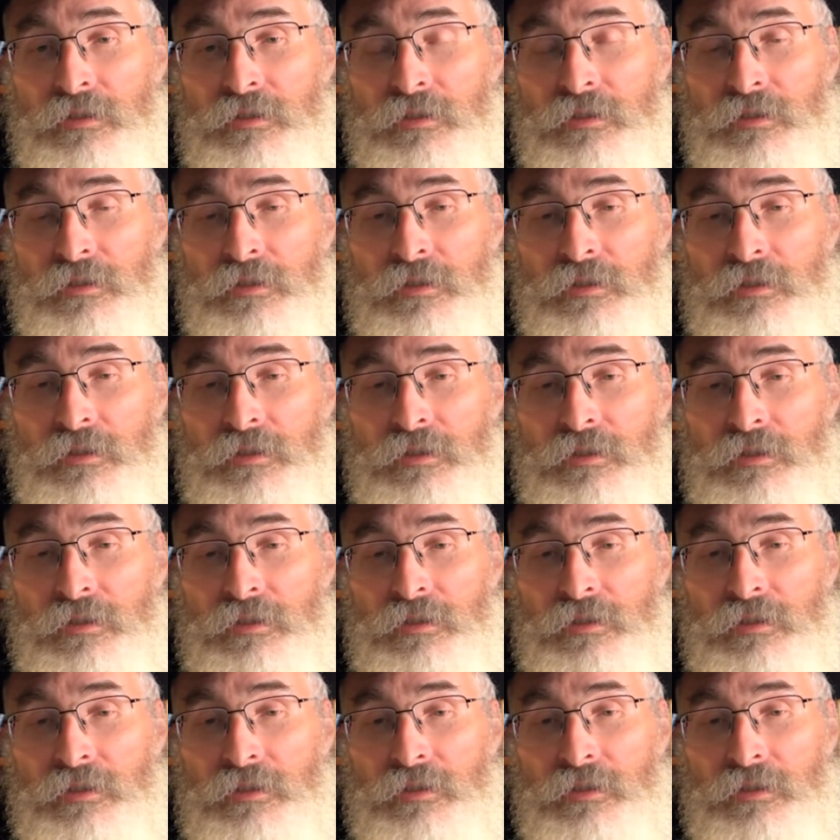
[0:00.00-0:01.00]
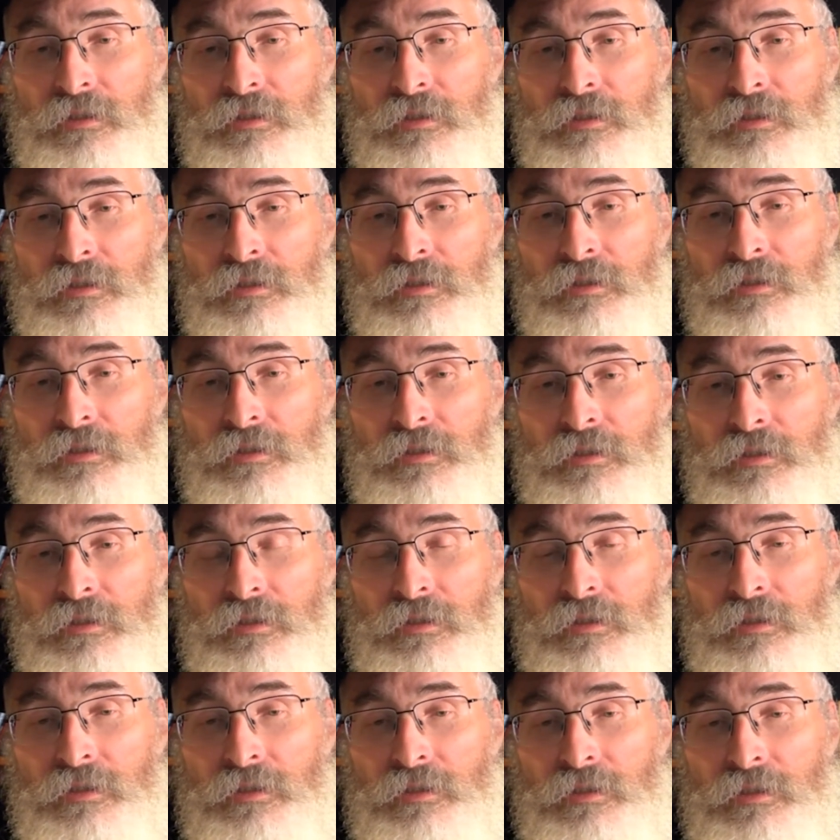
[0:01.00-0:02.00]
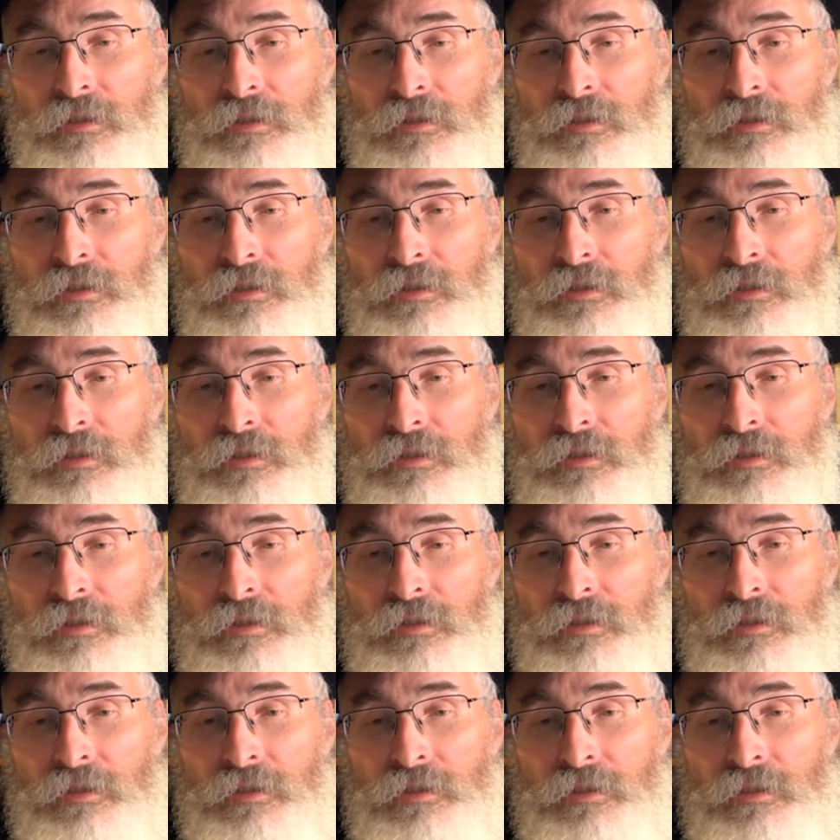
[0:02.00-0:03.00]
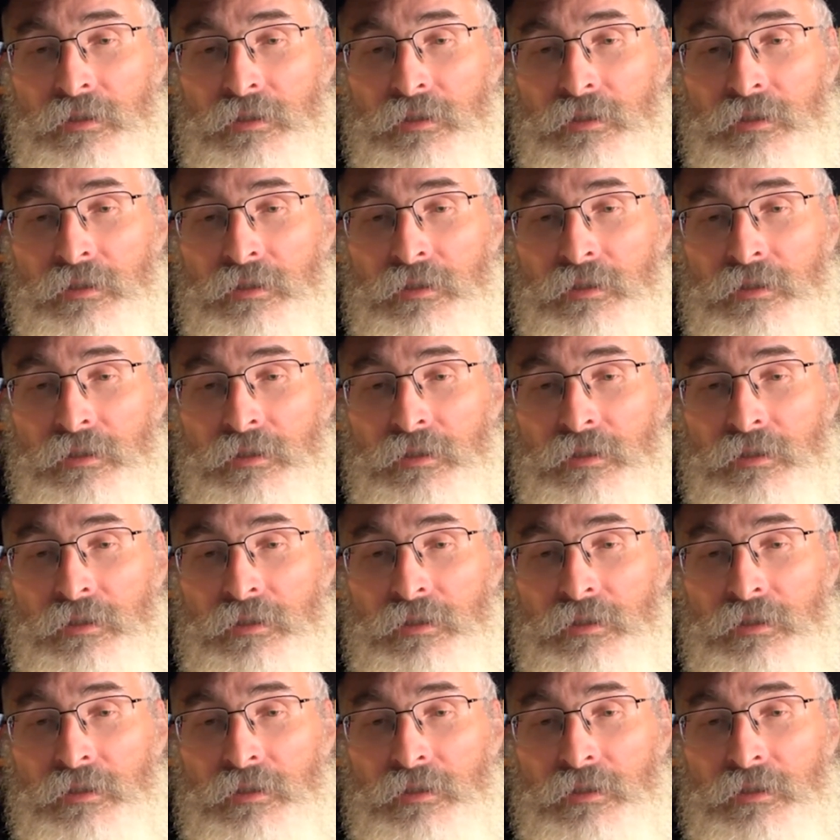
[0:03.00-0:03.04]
No one is speaking in this clip.